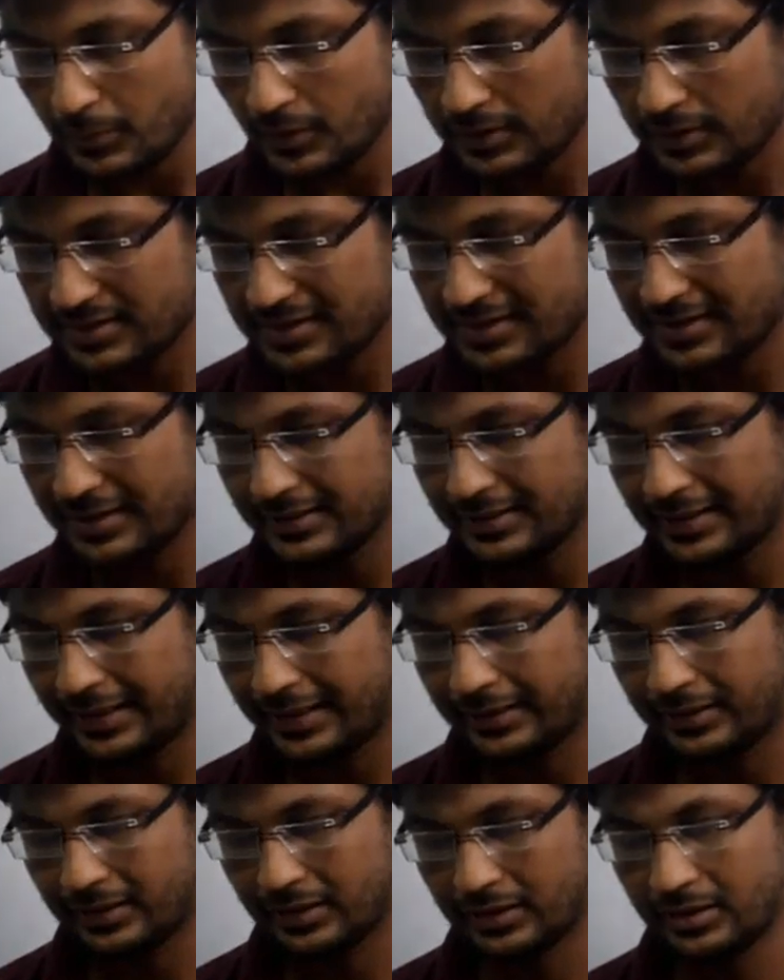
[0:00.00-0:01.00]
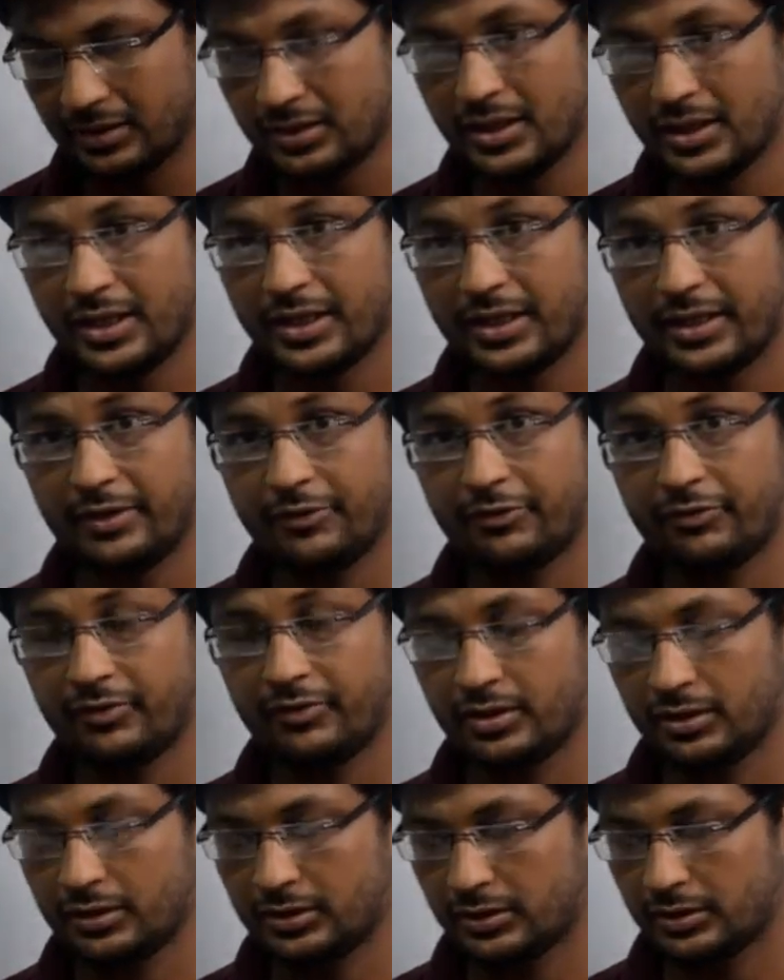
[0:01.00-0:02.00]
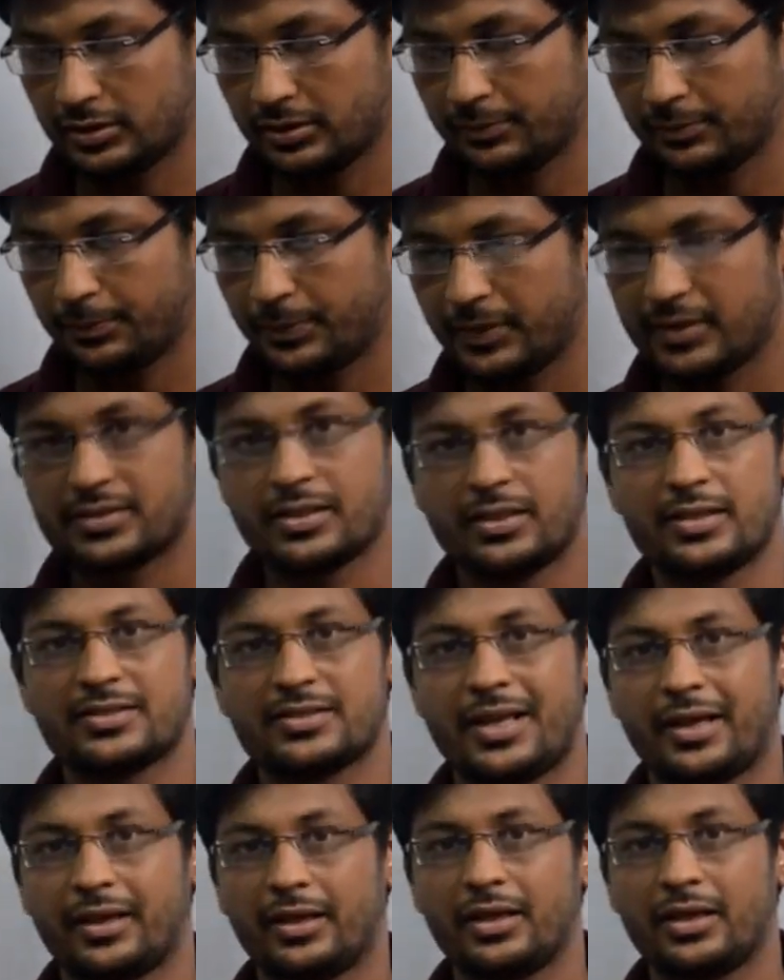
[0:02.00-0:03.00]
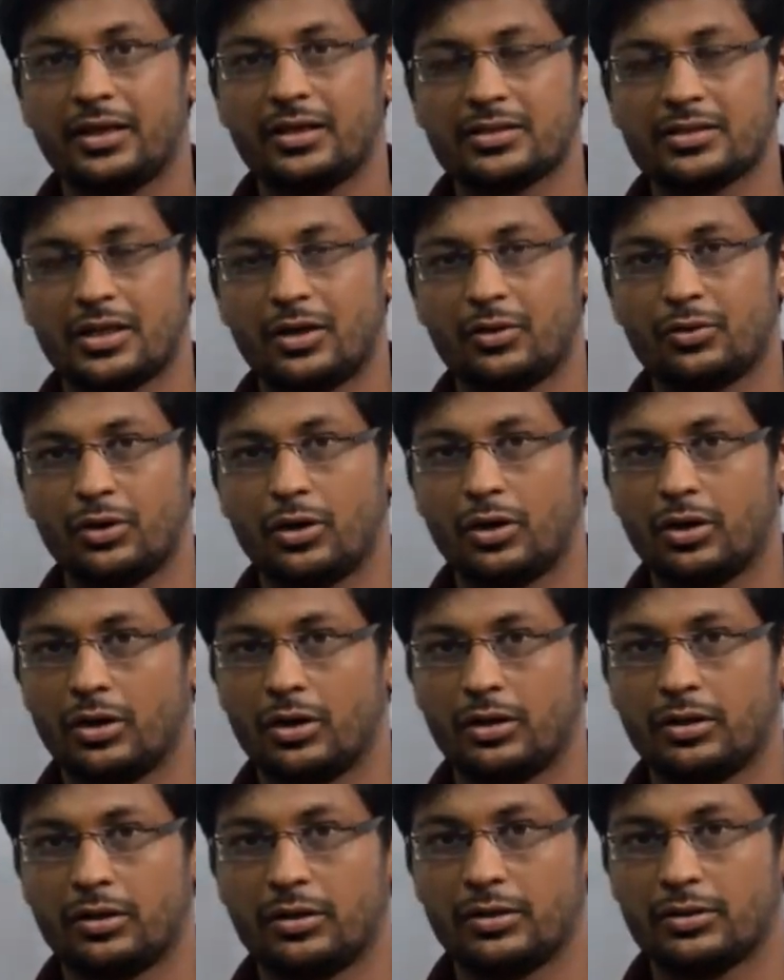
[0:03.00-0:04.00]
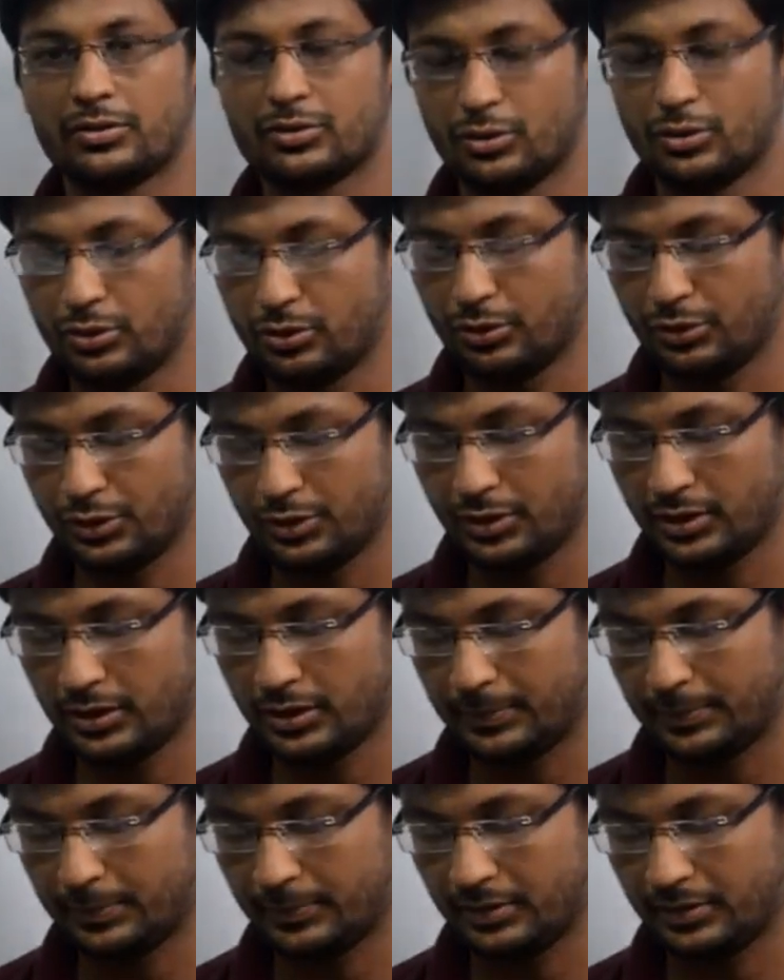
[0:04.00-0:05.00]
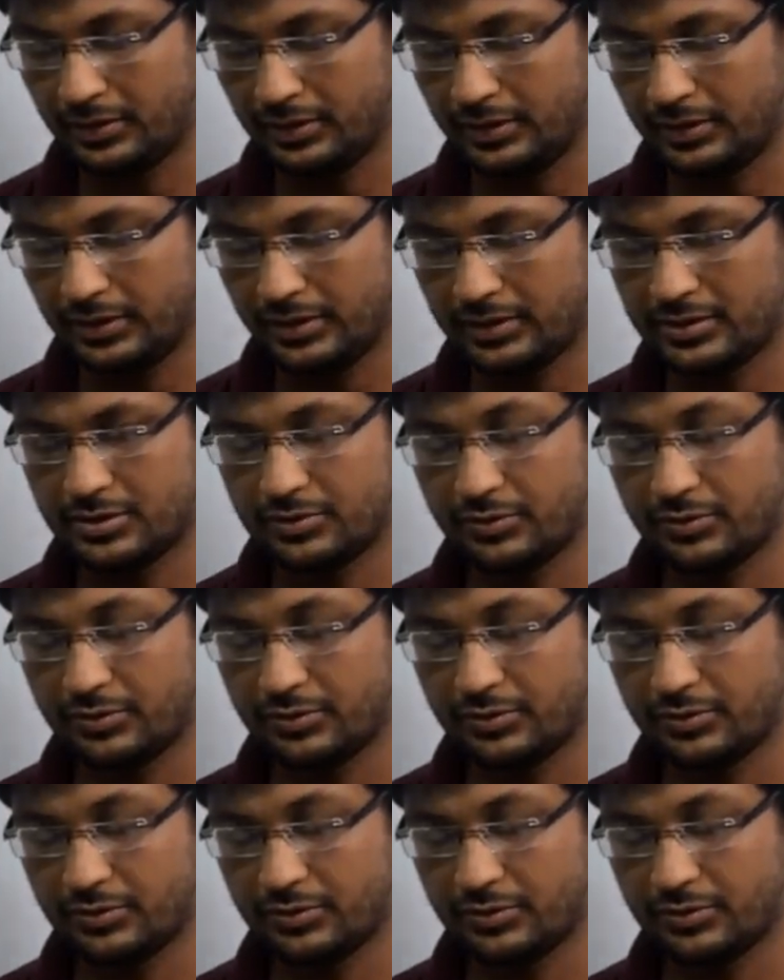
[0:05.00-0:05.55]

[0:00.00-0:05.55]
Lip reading: see that if person is technically sound or not. So it's